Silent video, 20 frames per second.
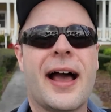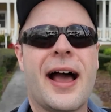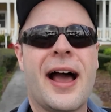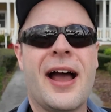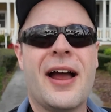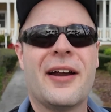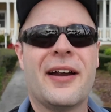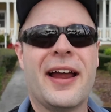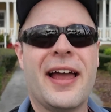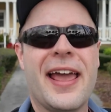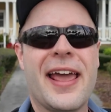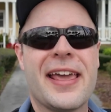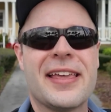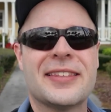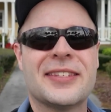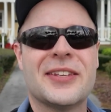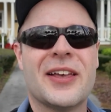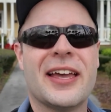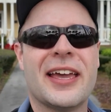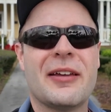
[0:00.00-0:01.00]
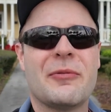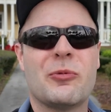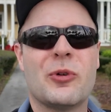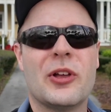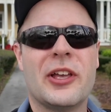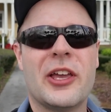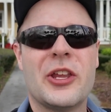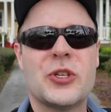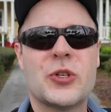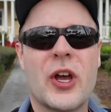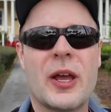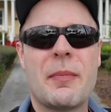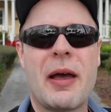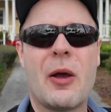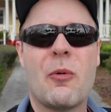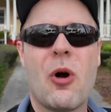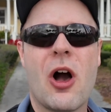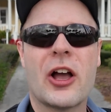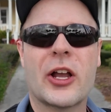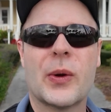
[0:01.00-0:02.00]
All right, so I really enjoyed
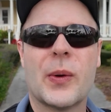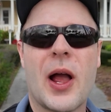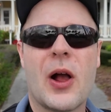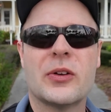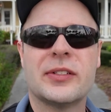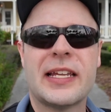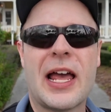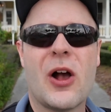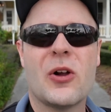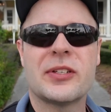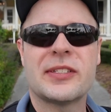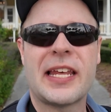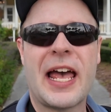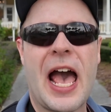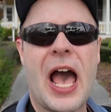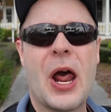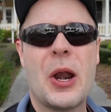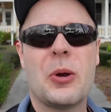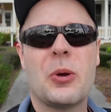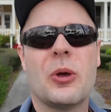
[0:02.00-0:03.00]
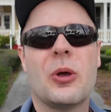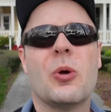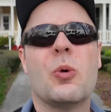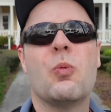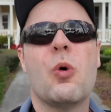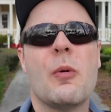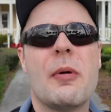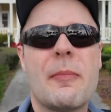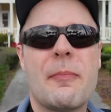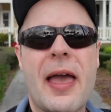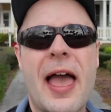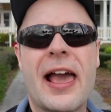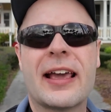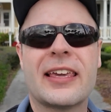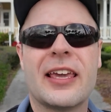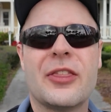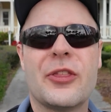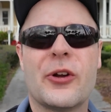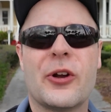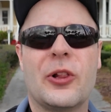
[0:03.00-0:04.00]
my walk around downtown. We'll be
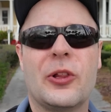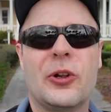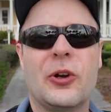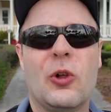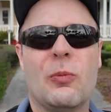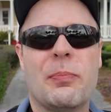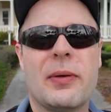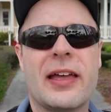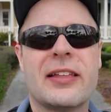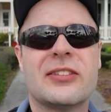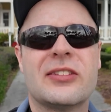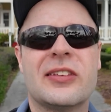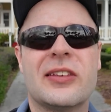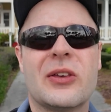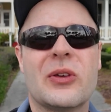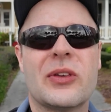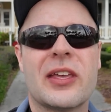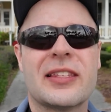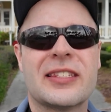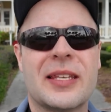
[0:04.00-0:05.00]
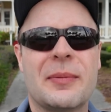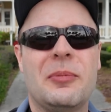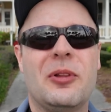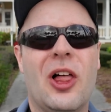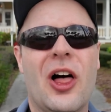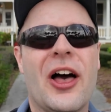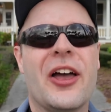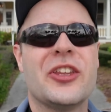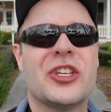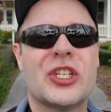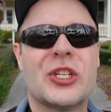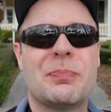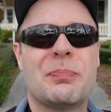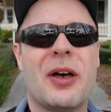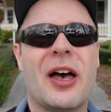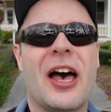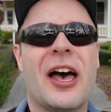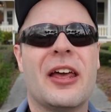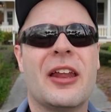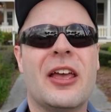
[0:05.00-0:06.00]
back in there in a little bit to get some lunch,
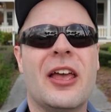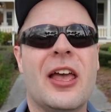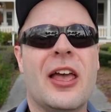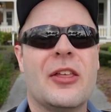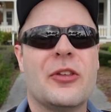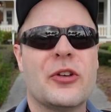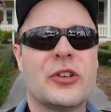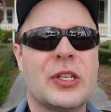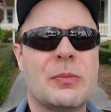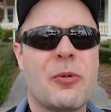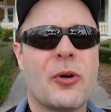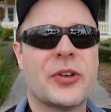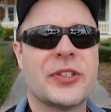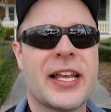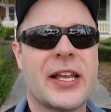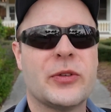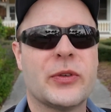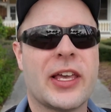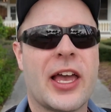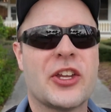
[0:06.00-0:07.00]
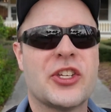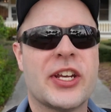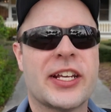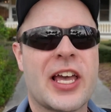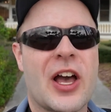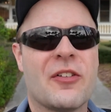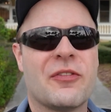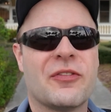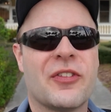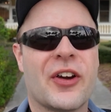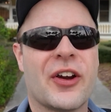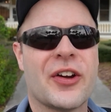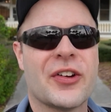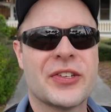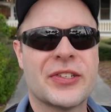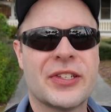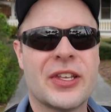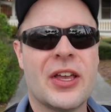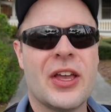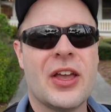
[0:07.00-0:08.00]
but there's some more sites we gotta check out
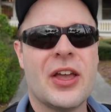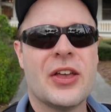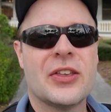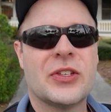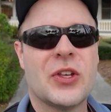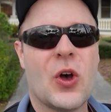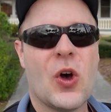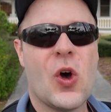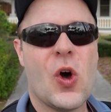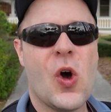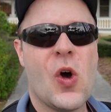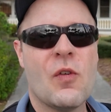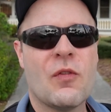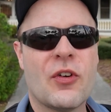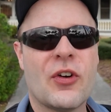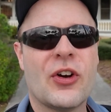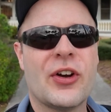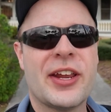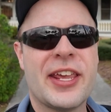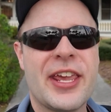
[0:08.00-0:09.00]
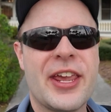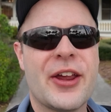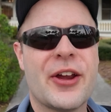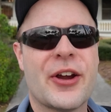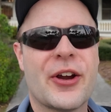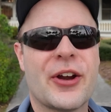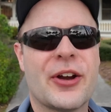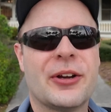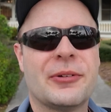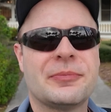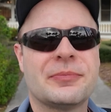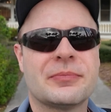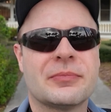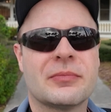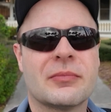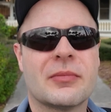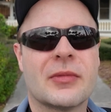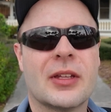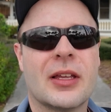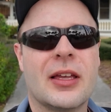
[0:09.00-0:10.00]
first. So over here,
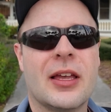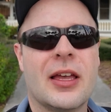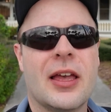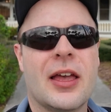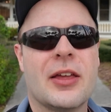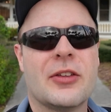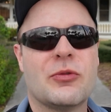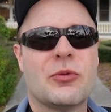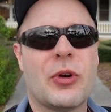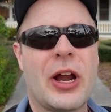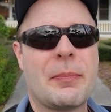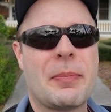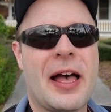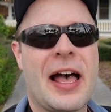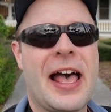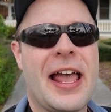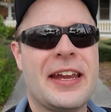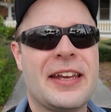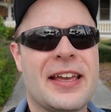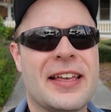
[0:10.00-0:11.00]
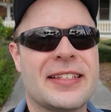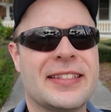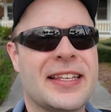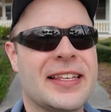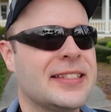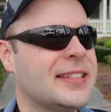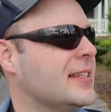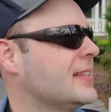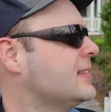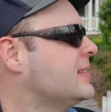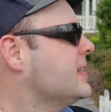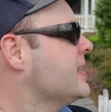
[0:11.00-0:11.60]
right behind us, this is